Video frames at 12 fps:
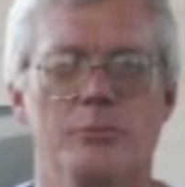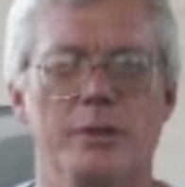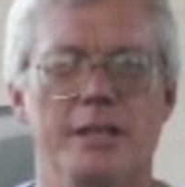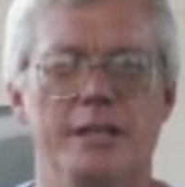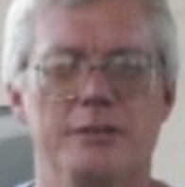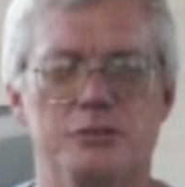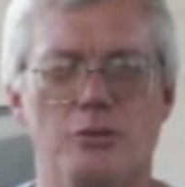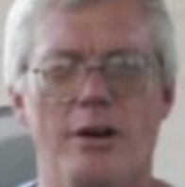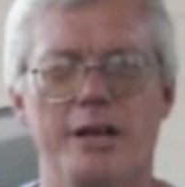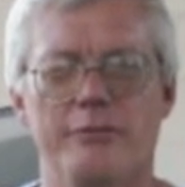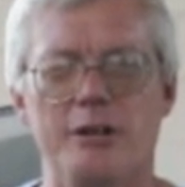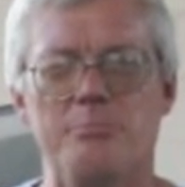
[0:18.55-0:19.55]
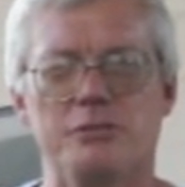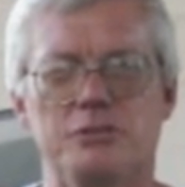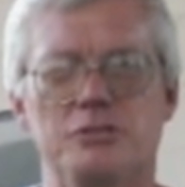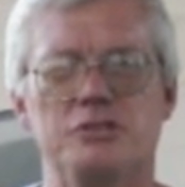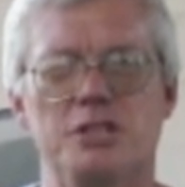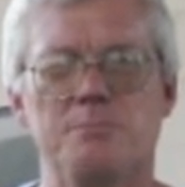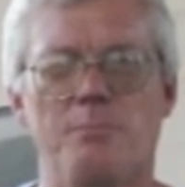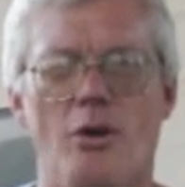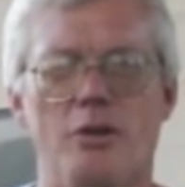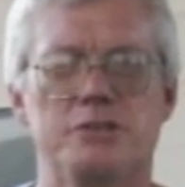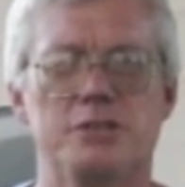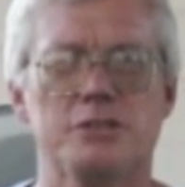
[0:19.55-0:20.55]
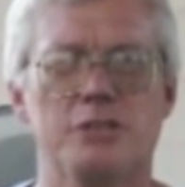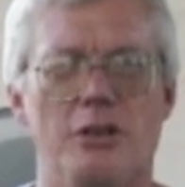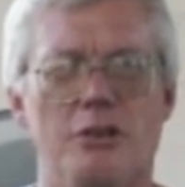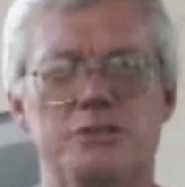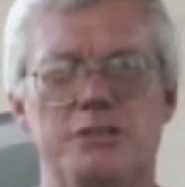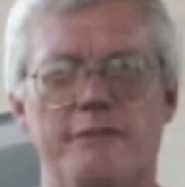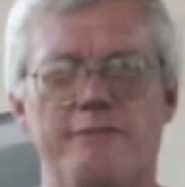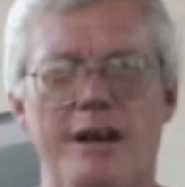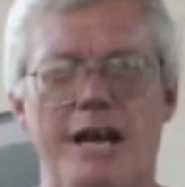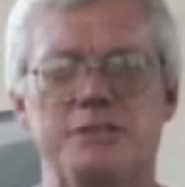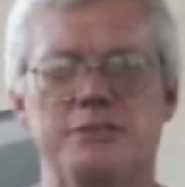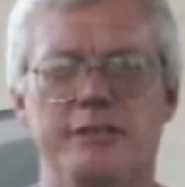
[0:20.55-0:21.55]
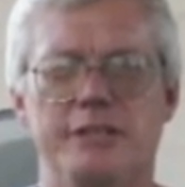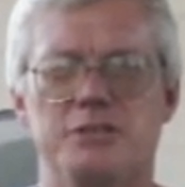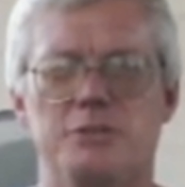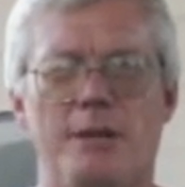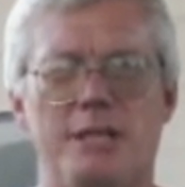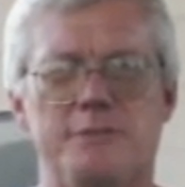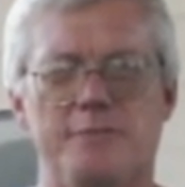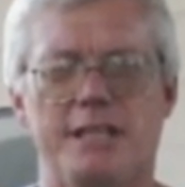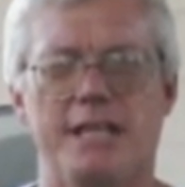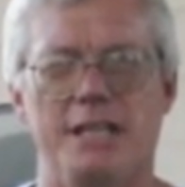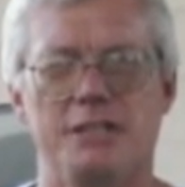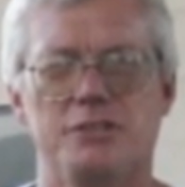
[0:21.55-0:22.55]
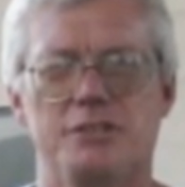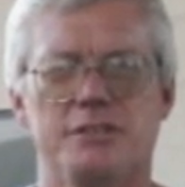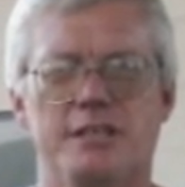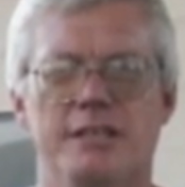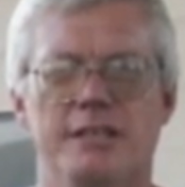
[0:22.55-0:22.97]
We try to reproduce these parts as close to the factory specifications